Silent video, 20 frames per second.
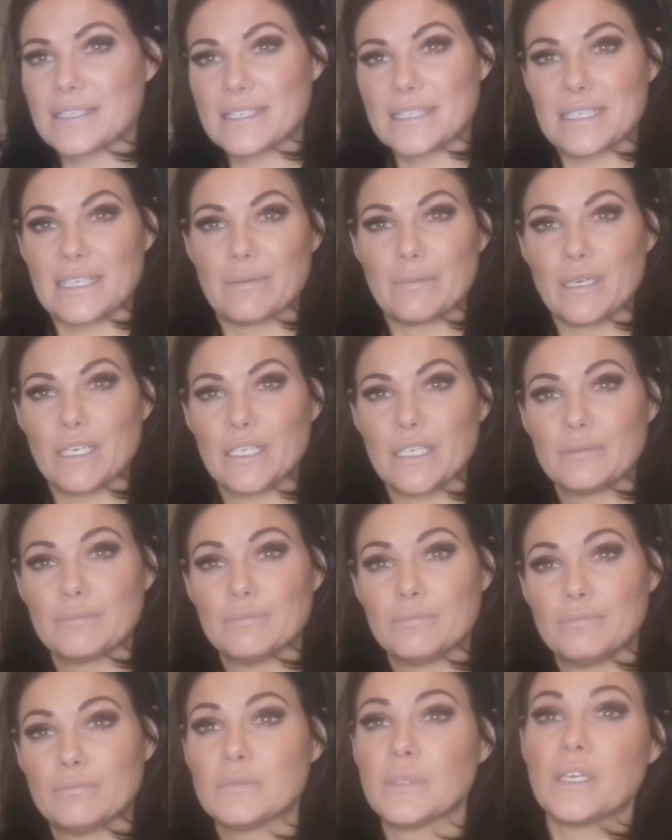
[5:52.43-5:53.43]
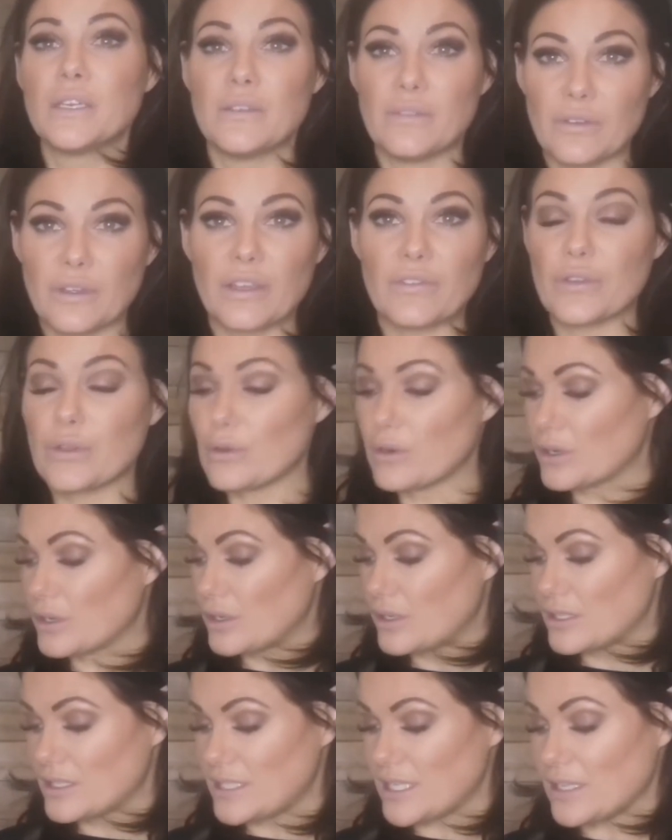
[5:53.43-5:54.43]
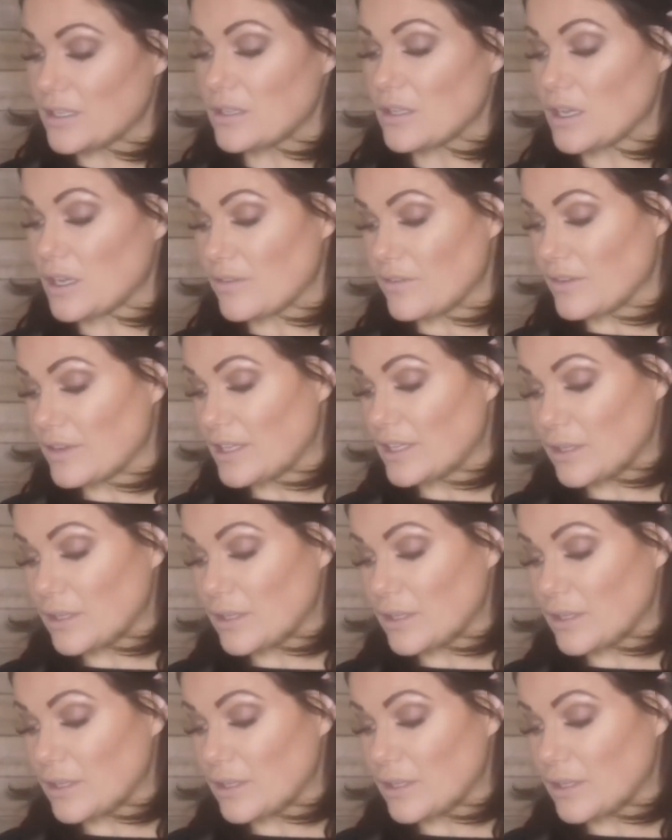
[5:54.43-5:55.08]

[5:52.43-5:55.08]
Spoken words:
steamer if you are going to sell a lot of